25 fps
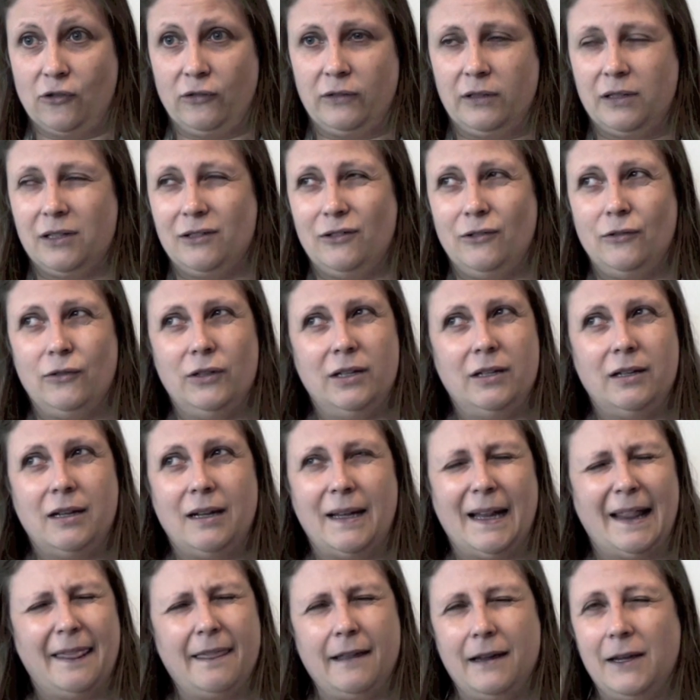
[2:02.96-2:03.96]
joined the union
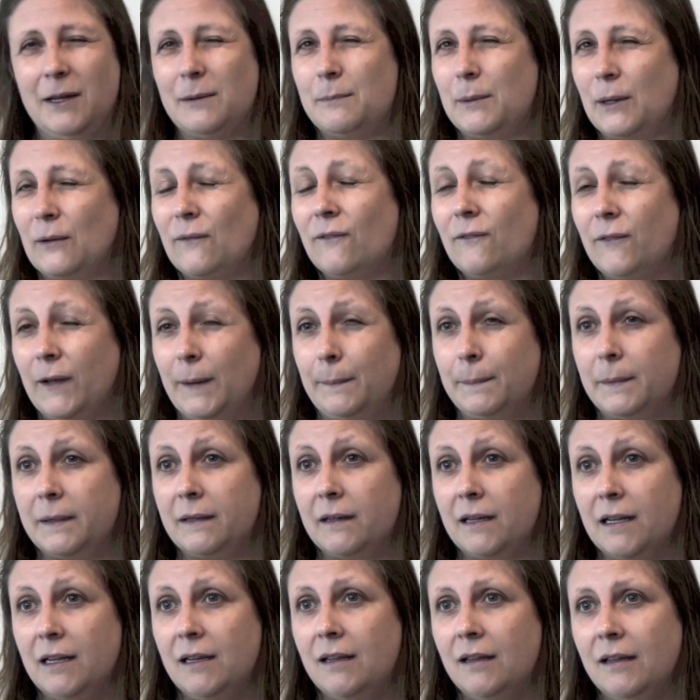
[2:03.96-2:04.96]
in I think about
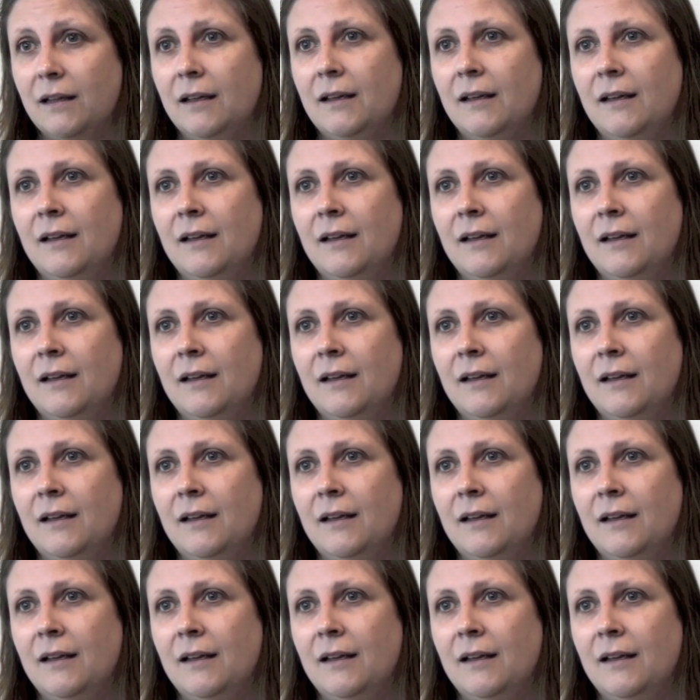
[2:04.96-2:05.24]
February,